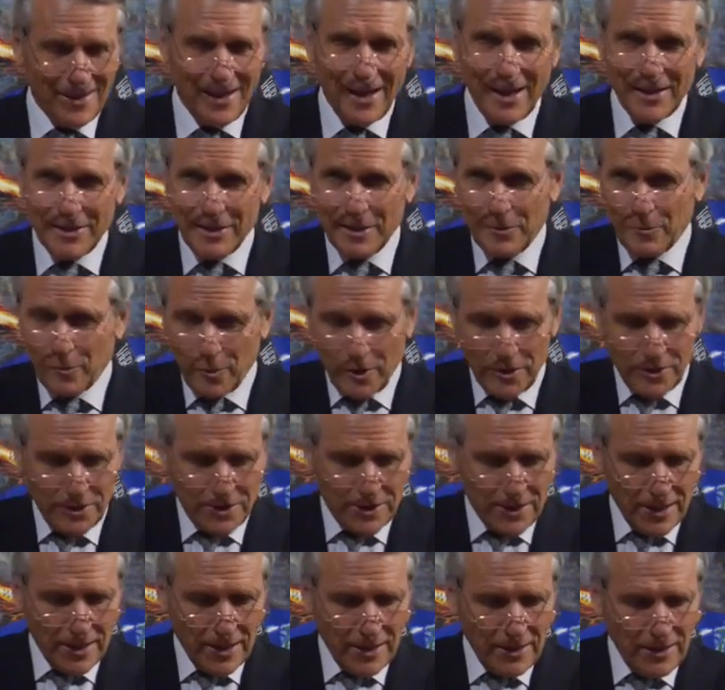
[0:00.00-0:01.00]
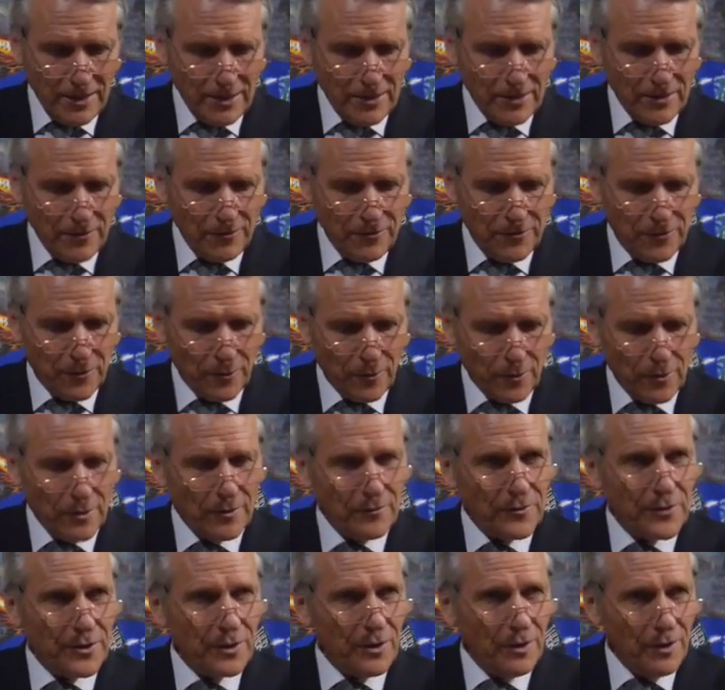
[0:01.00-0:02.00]
as it was there in the fall
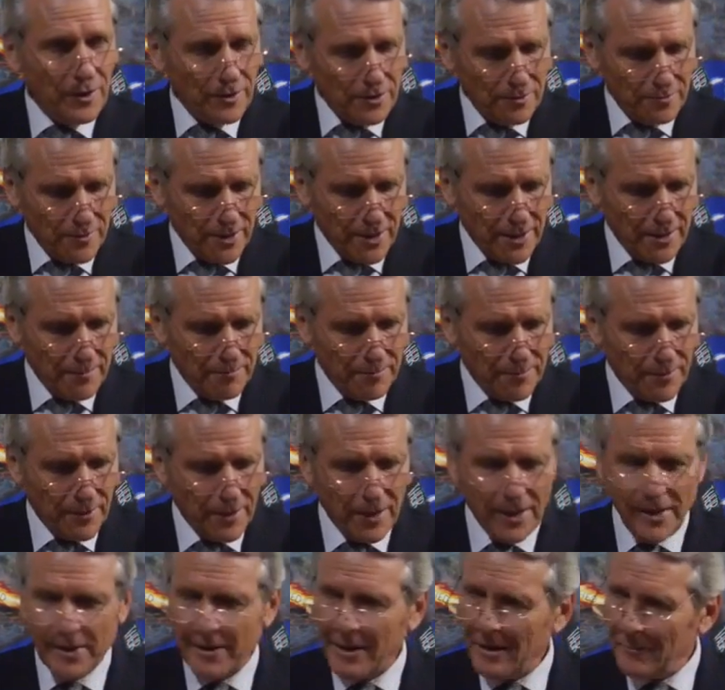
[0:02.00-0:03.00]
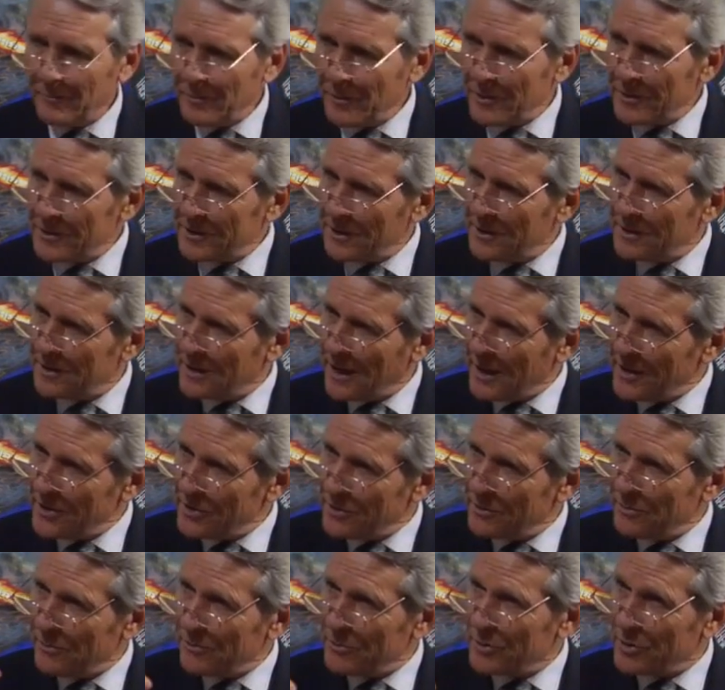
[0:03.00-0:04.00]
of the Ottoman Empire. That was a
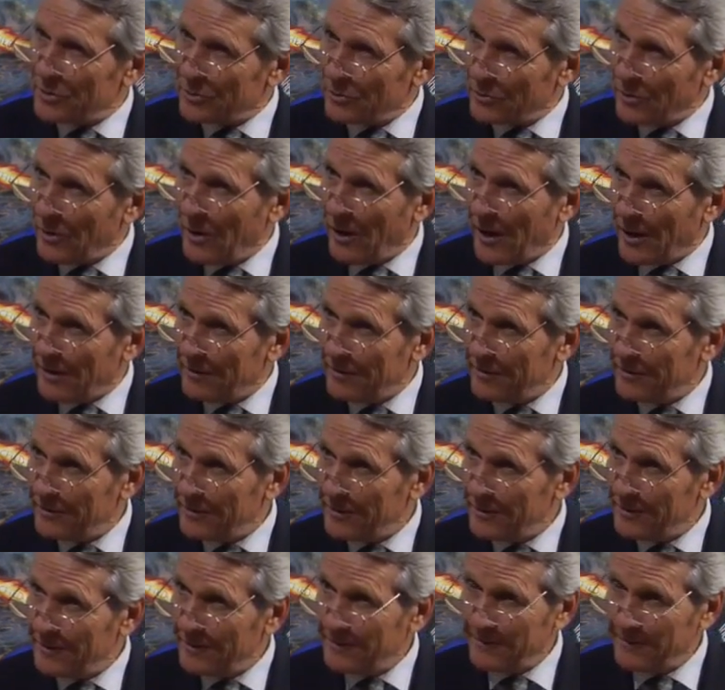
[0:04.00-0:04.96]
national strife.